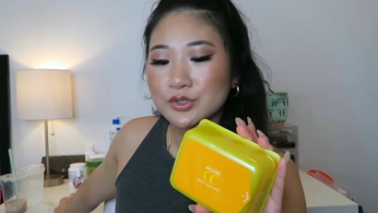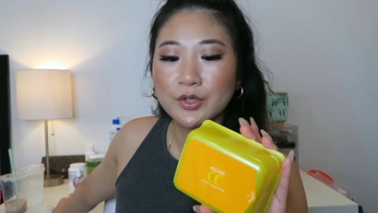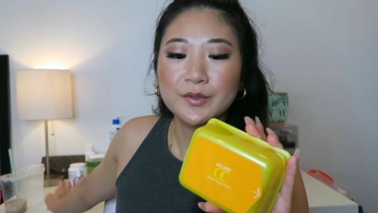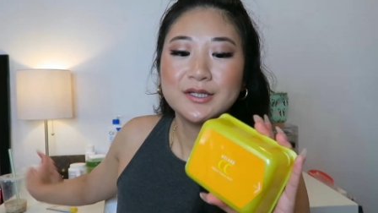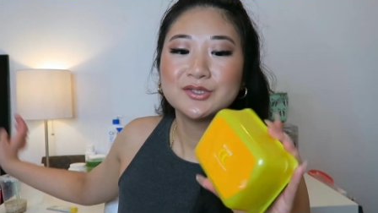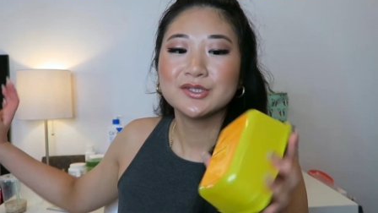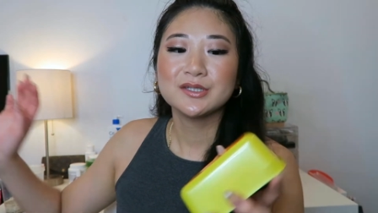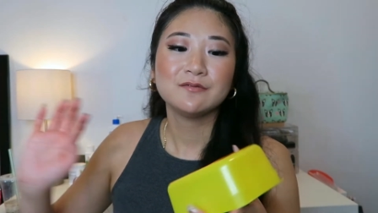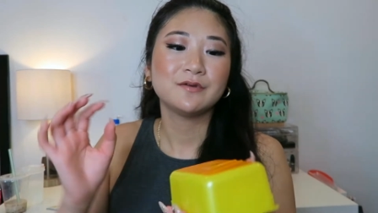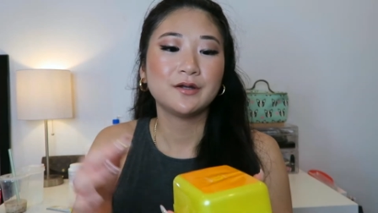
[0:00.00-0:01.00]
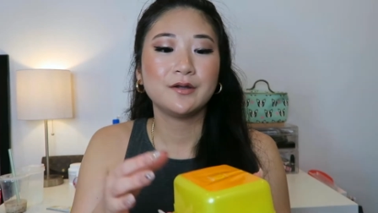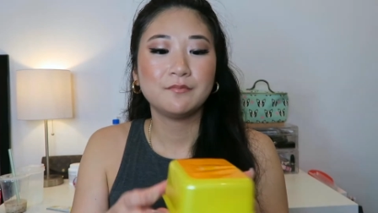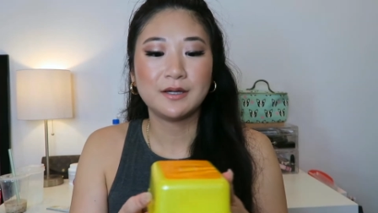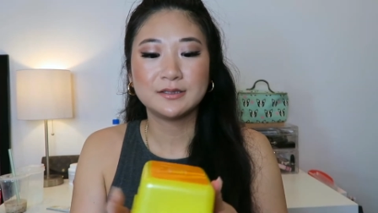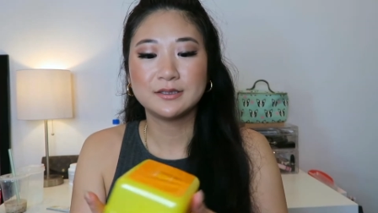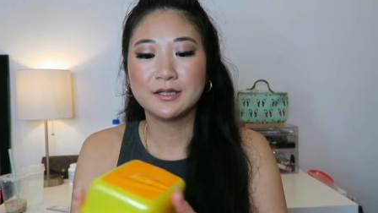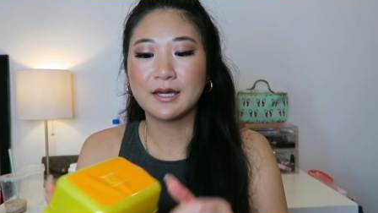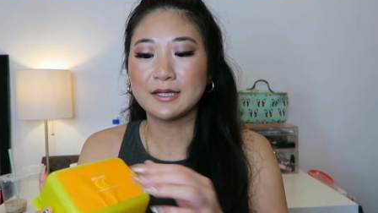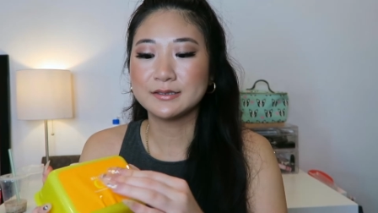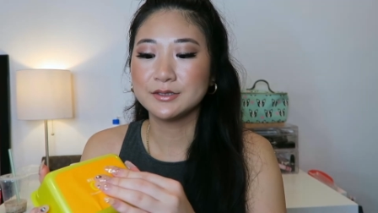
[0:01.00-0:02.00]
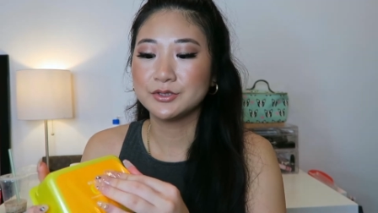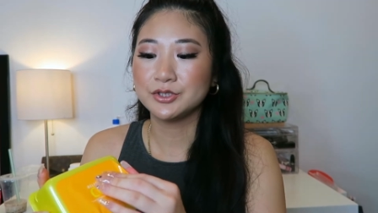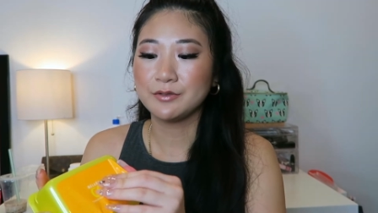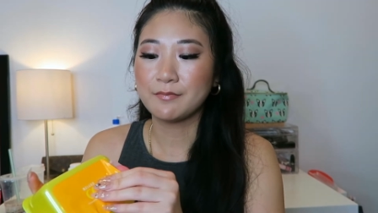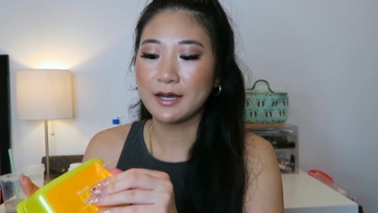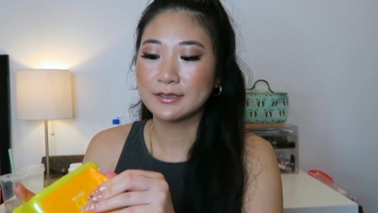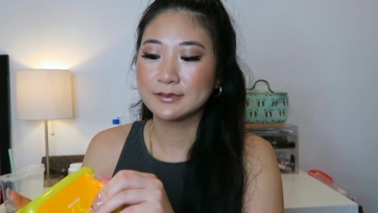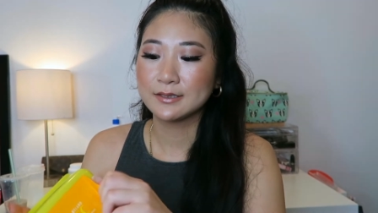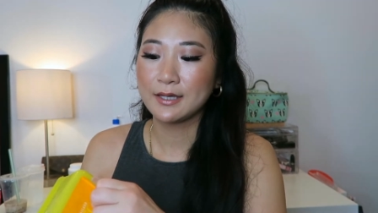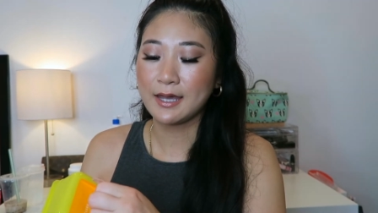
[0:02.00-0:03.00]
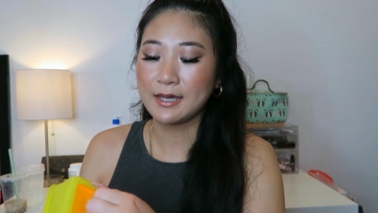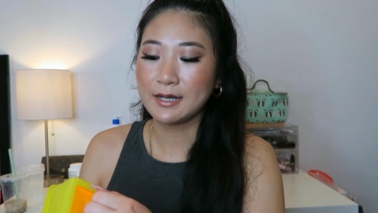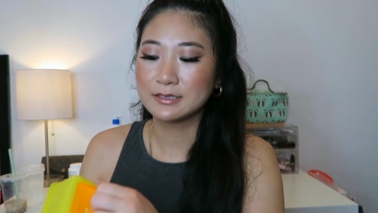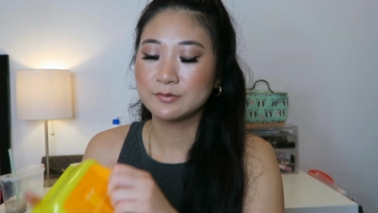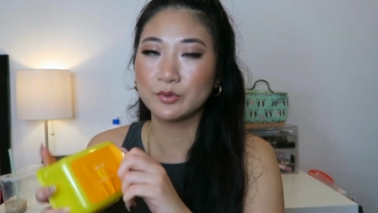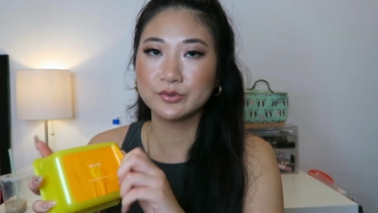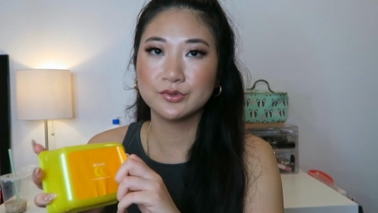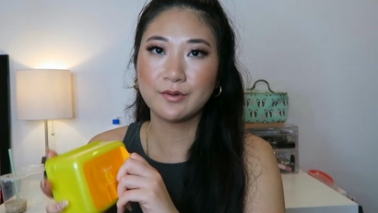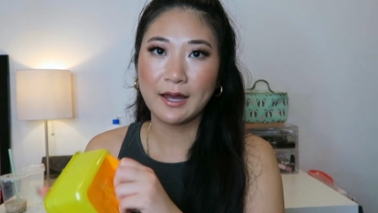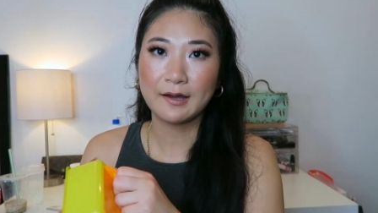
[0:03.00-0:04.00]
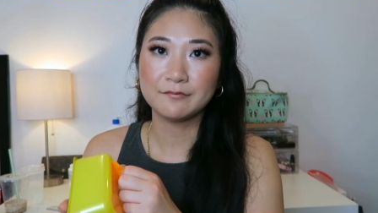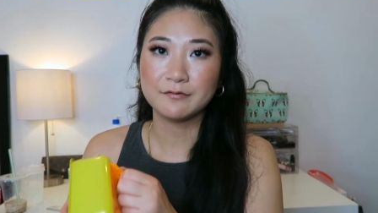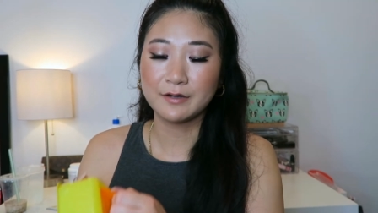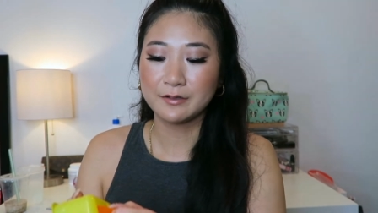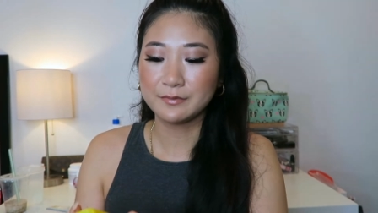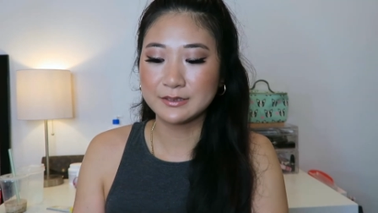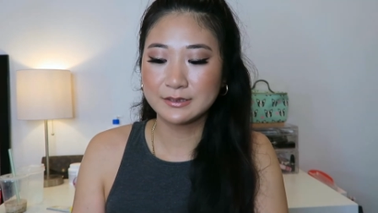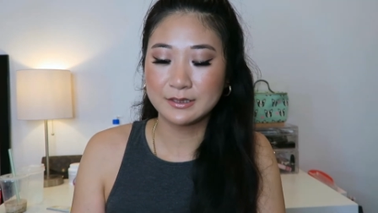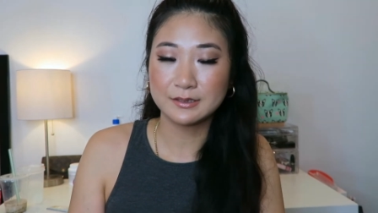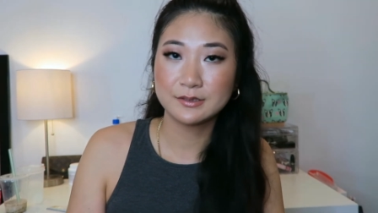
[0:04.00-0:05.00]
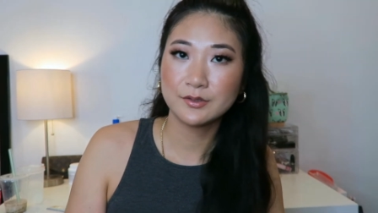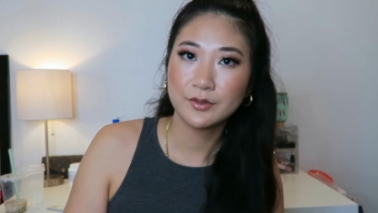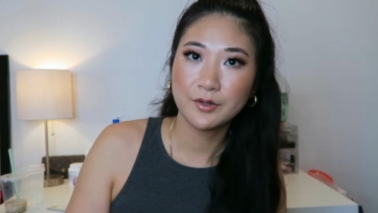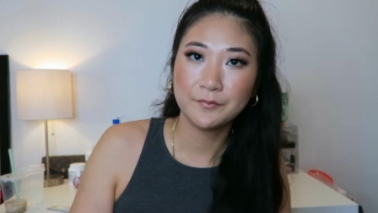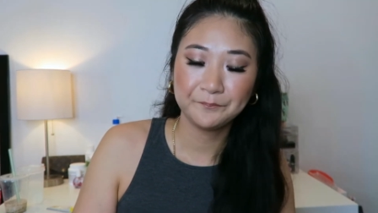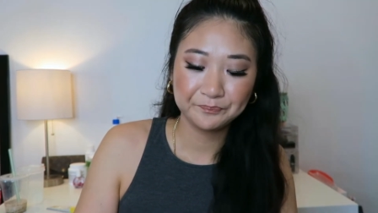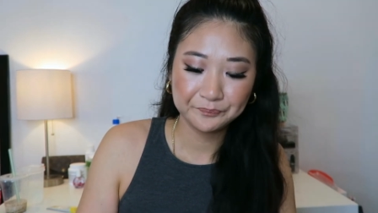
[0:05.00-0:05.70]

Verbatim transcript: so it's just a very basic essence sheet mask and it's supposed to have the vitamin c serum